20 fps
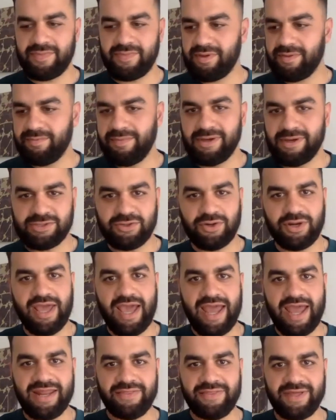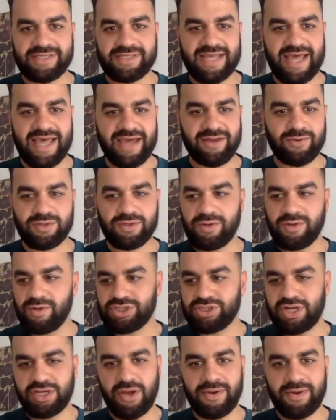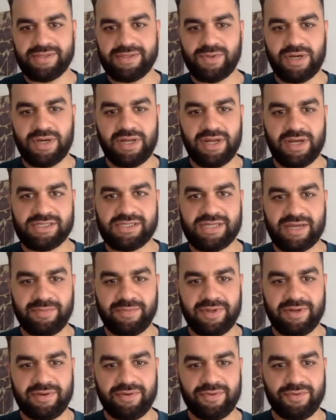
Mills, you got anything to add, or shall I go into our last segment?